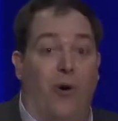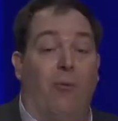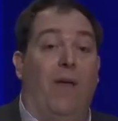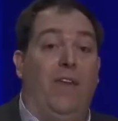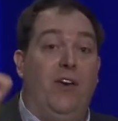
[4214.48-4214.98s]

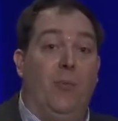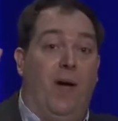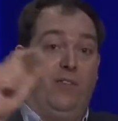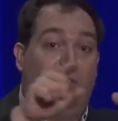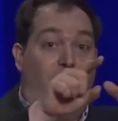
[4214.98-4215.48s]
around the
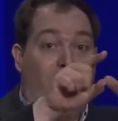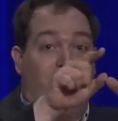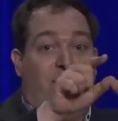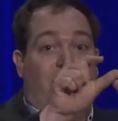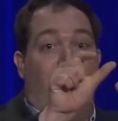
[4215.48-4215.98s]
nearby
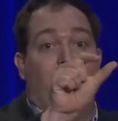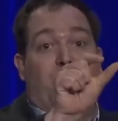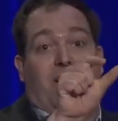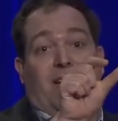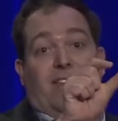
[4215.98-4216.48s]
stars. The other
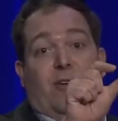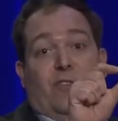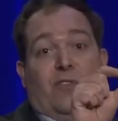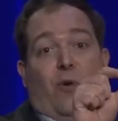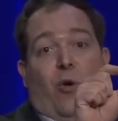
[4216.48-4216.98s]
thing to consider is
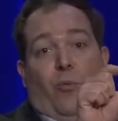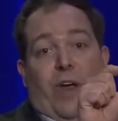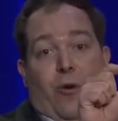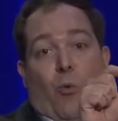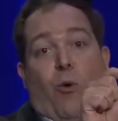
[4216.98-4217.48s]
the so-called
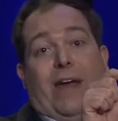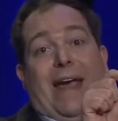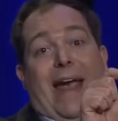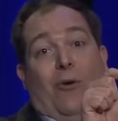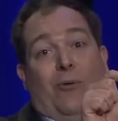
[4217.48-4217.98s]
inner working
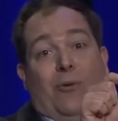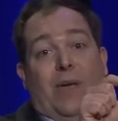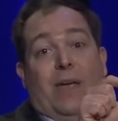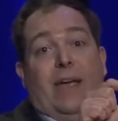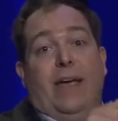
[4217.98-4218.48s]
angle.
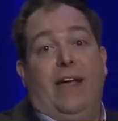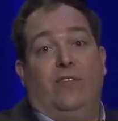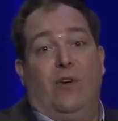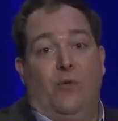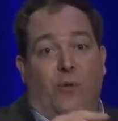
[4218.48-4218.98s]
And
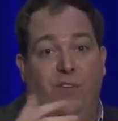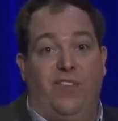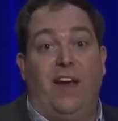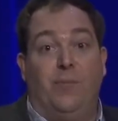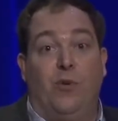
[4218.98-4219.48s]
so for the
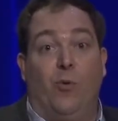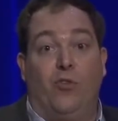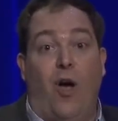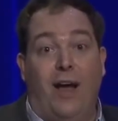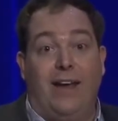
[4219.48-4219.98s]
setups that we're
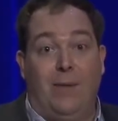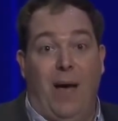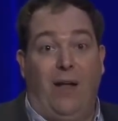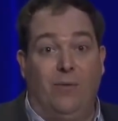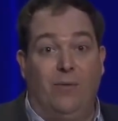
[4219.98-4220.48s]
talking
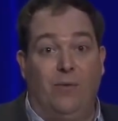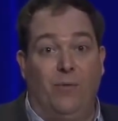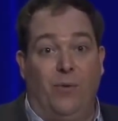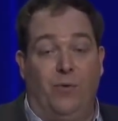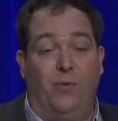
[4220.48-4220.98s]
about,
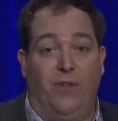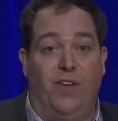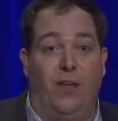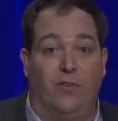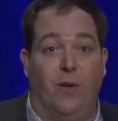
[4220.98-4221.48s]
for the, for the
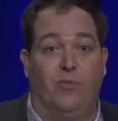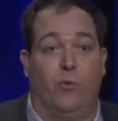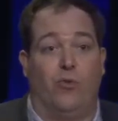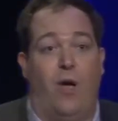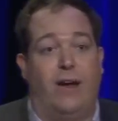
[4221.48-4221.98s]
telescopes that
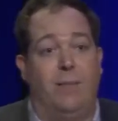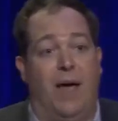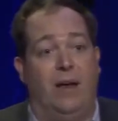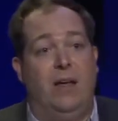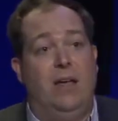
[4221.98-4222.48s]
we're talking
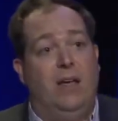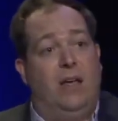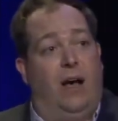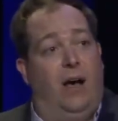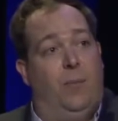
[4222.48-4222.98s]
about,
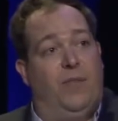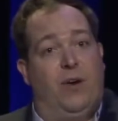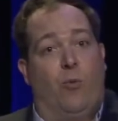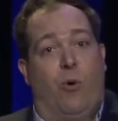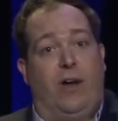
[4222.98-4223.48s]
um, the
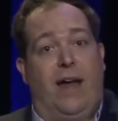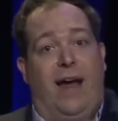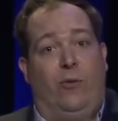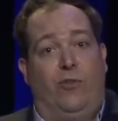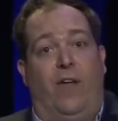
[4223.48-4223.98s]
inner working
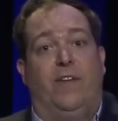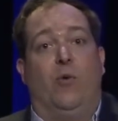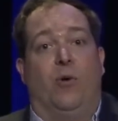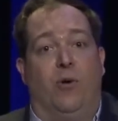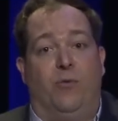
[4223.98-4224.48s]
angle is on the
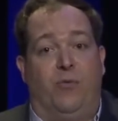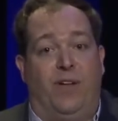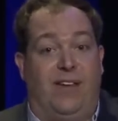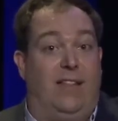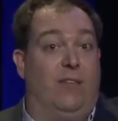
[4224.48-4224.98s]
order of a
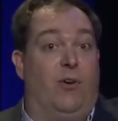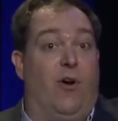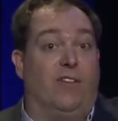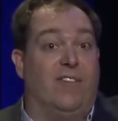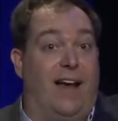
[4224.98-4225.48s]
tenth of an
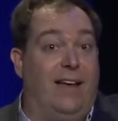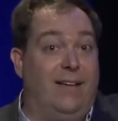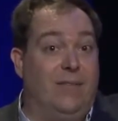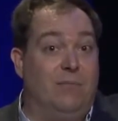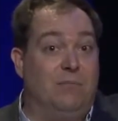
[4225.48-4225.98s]
arc second,
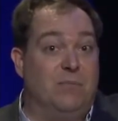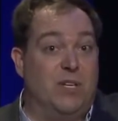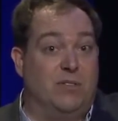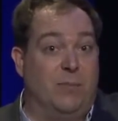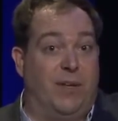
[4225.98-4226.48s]

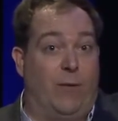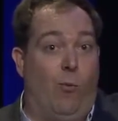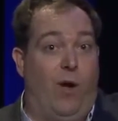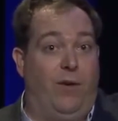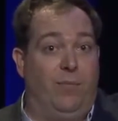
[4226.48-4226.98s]
so something like
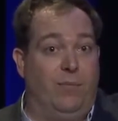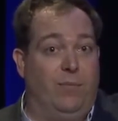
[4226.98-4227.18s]
one